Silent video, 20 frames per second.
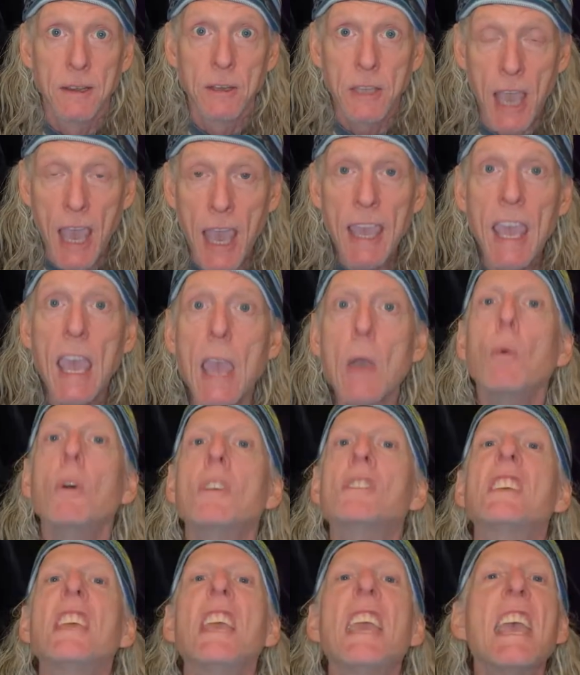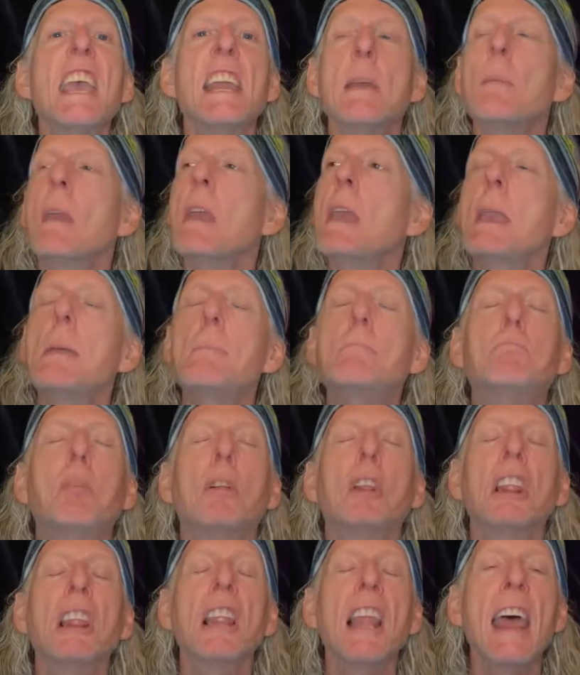Okay, it was in him. He
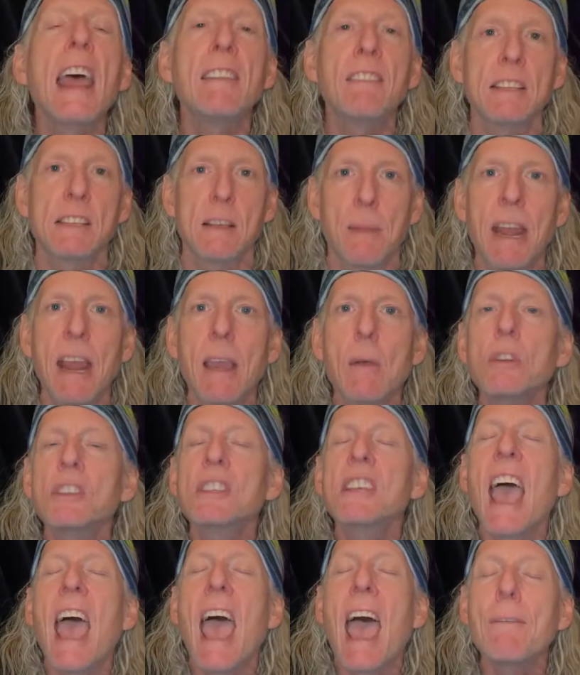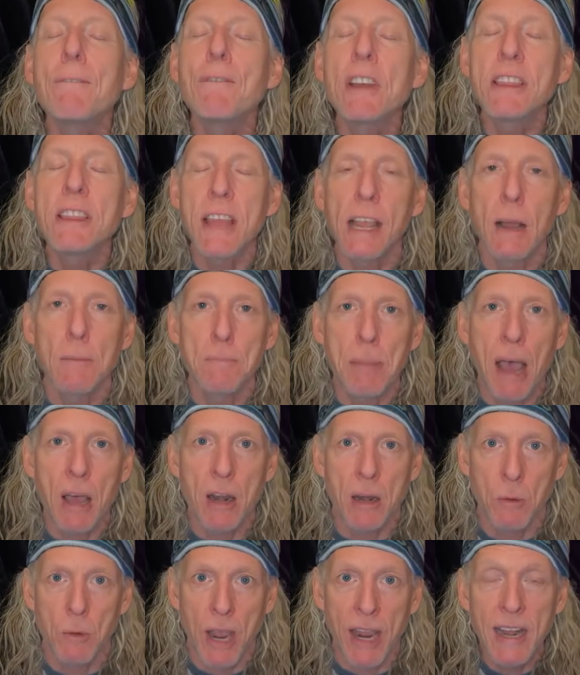bled this. It was everything
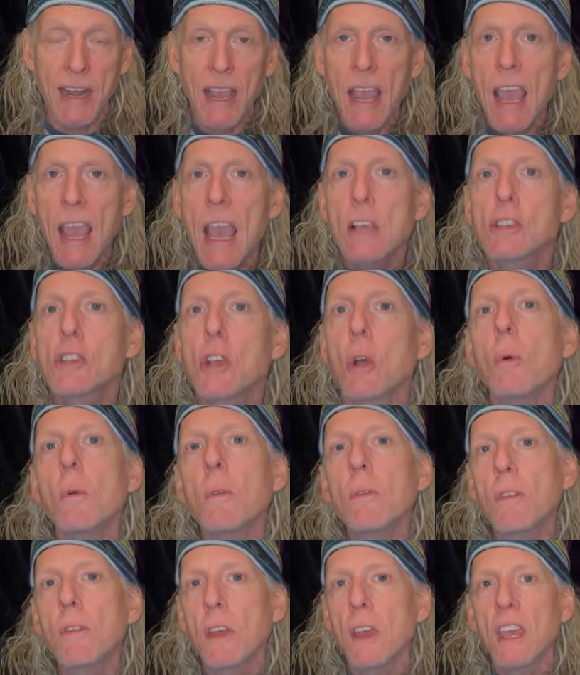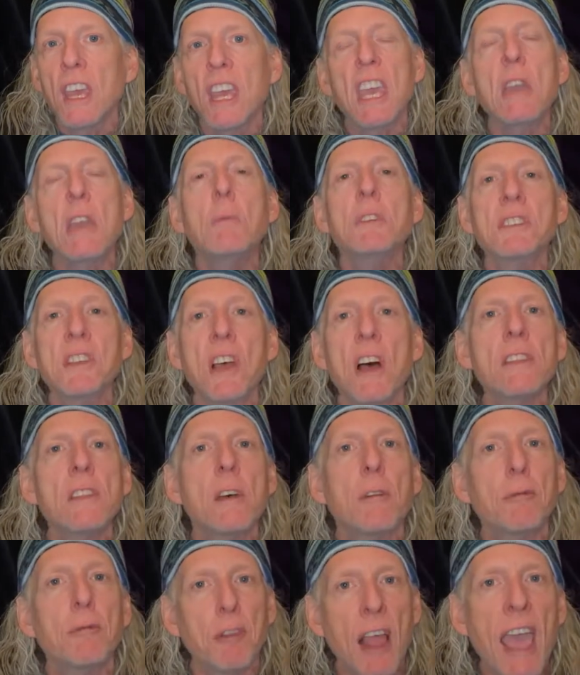about him, right? So he was on
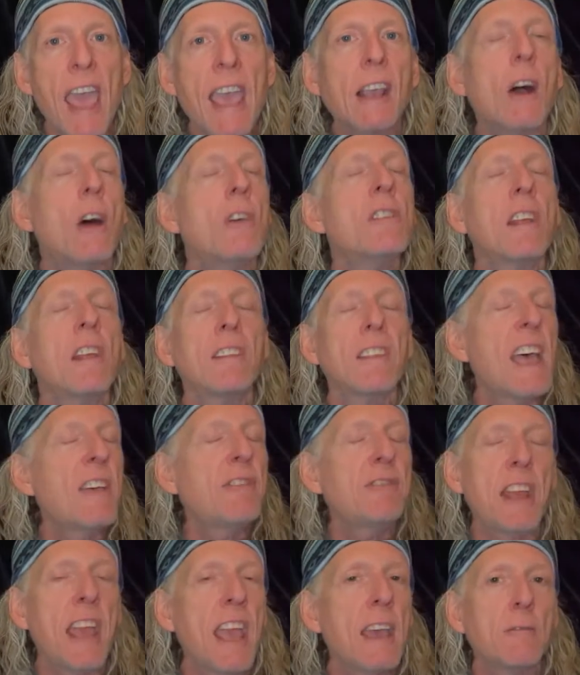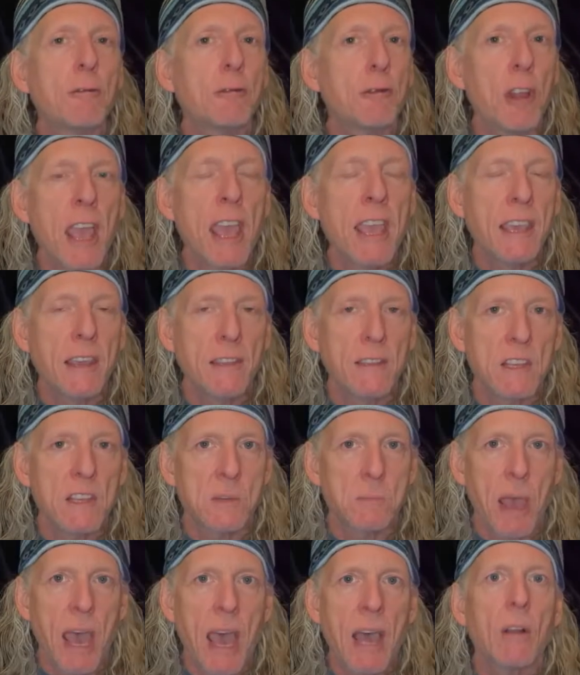the flank, on the left-hand flank in this
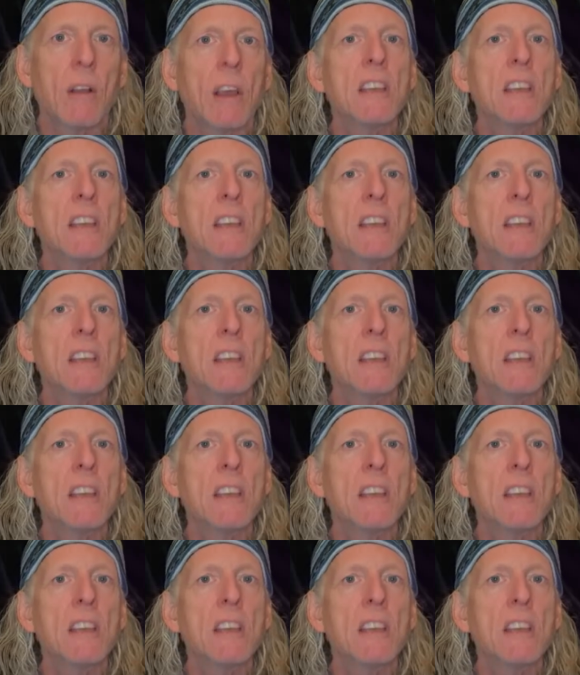battle.